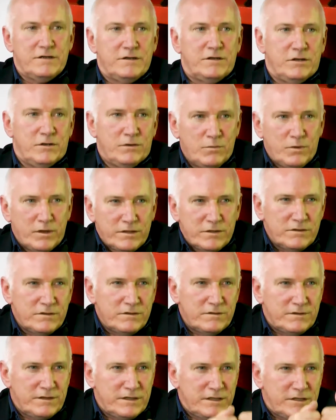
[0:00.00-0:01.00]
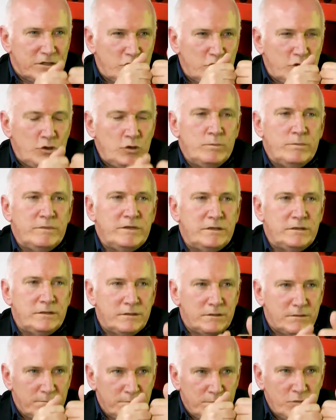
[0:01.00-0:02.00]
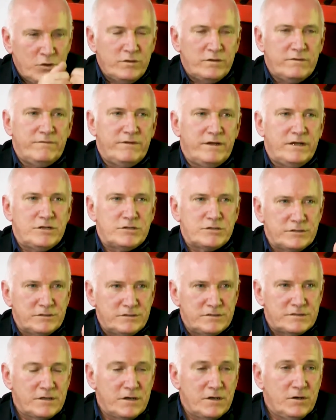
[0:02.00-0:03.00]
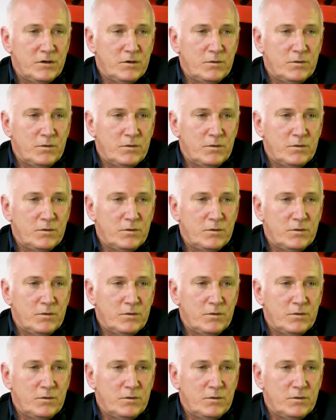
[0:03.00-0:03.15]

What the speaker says: what are the human motivations,